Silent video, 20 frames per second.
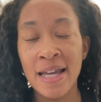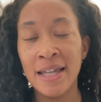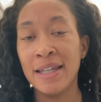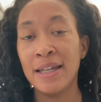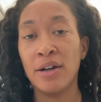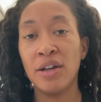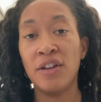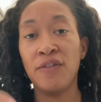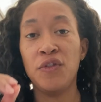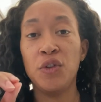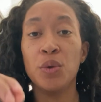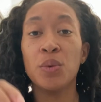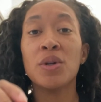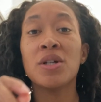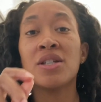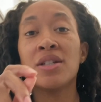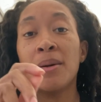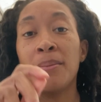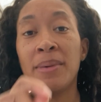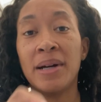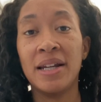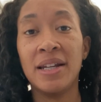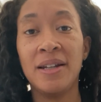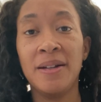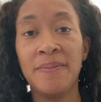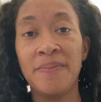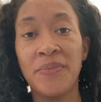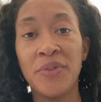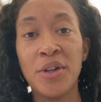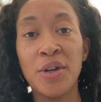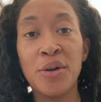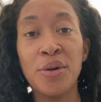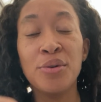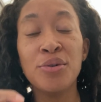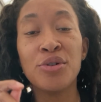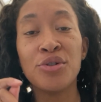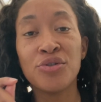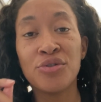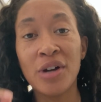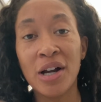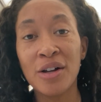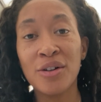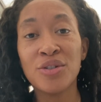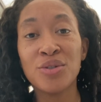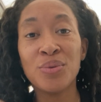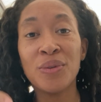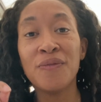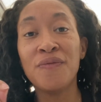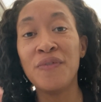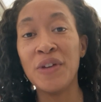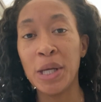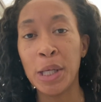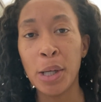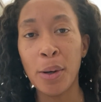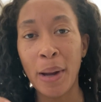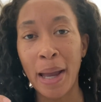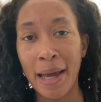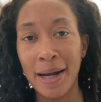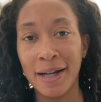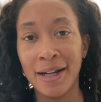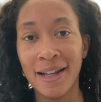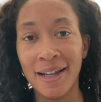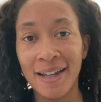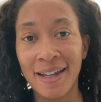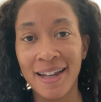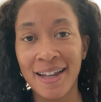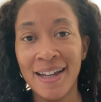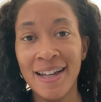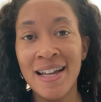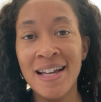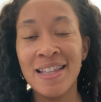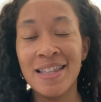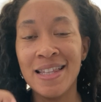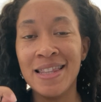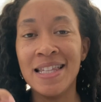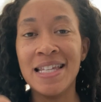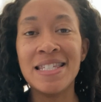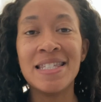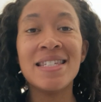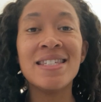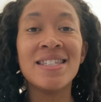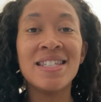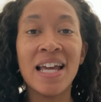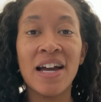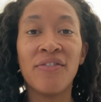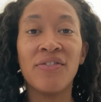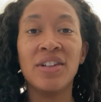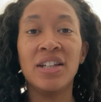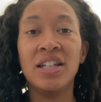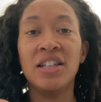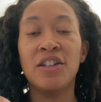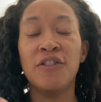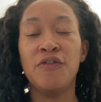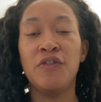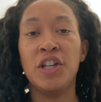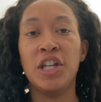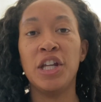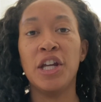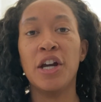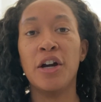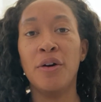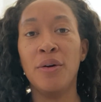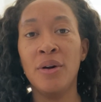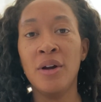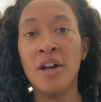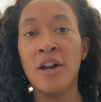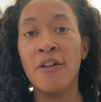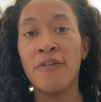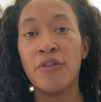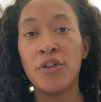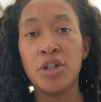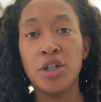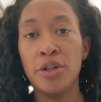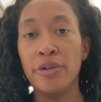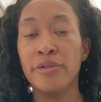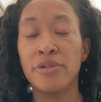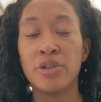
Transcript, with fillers: Now, if you're somebody who struggles with video editing, then this is definitely the video for you.